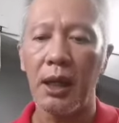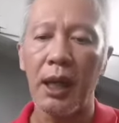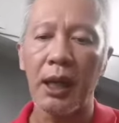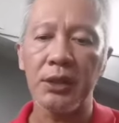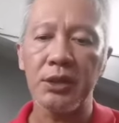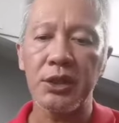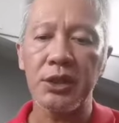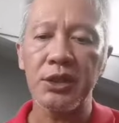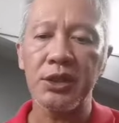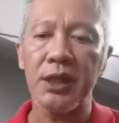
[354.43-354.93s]

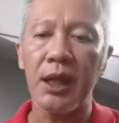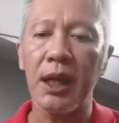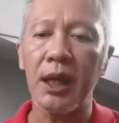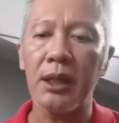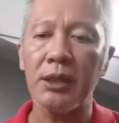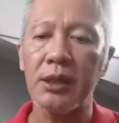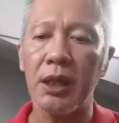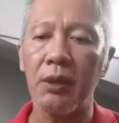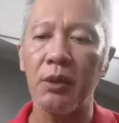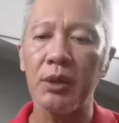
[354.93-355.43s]

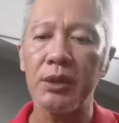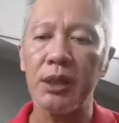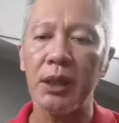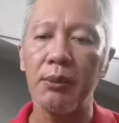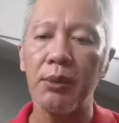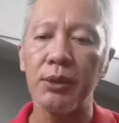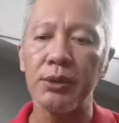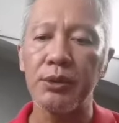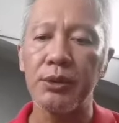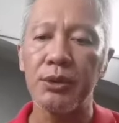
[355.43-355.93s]
exercise, I was
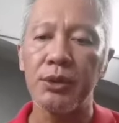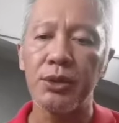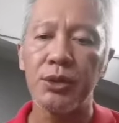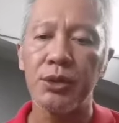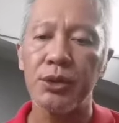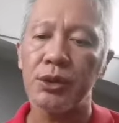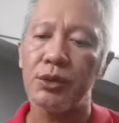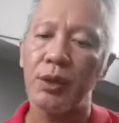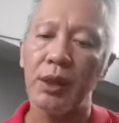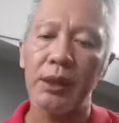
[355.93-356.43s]
able to
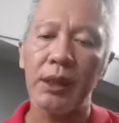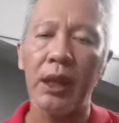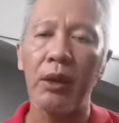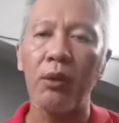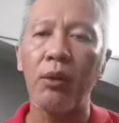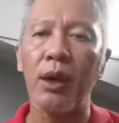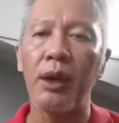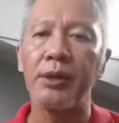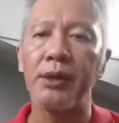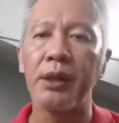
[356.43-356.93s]
choose what
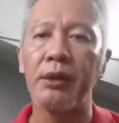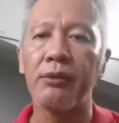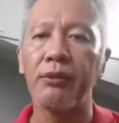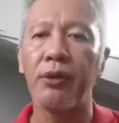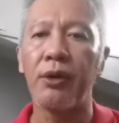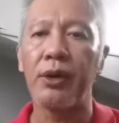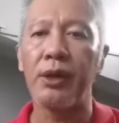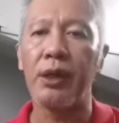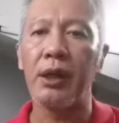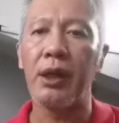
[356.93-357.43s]
I wanted
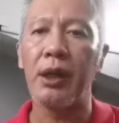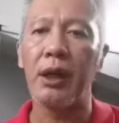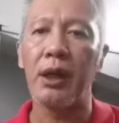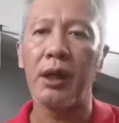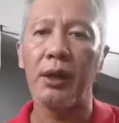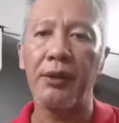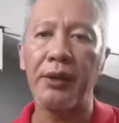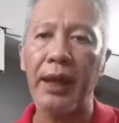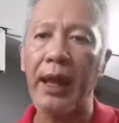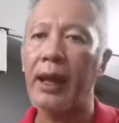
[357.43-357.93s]
for
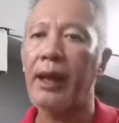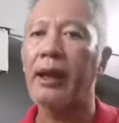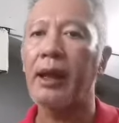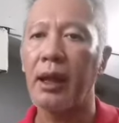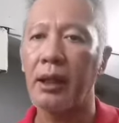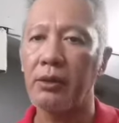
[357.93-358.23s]
the neck